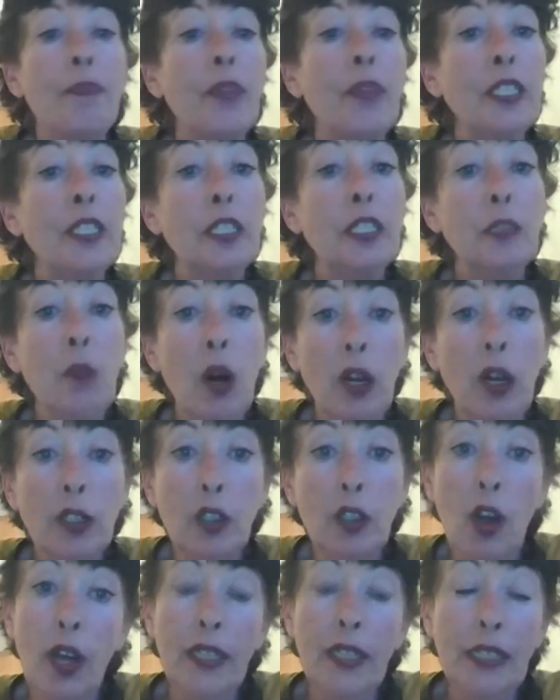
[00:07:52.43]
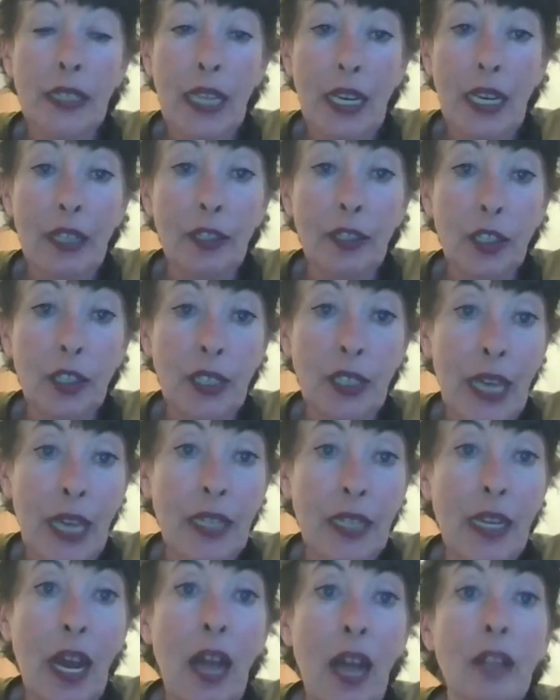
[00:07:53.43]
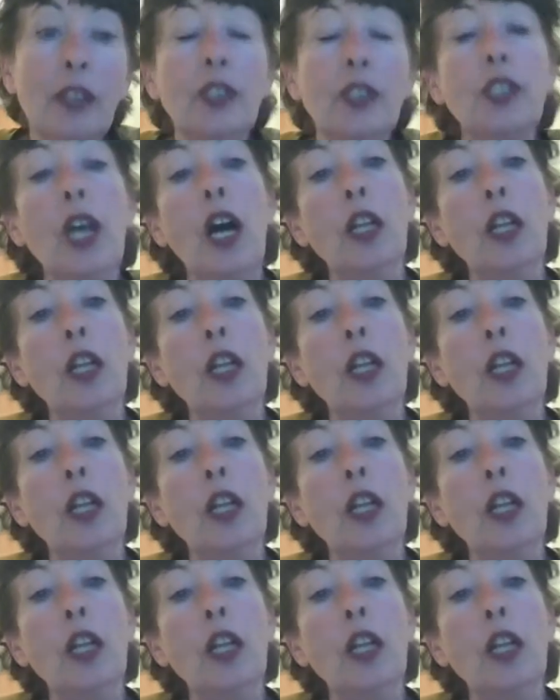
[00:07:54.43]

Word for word: A small dog's nails are $10.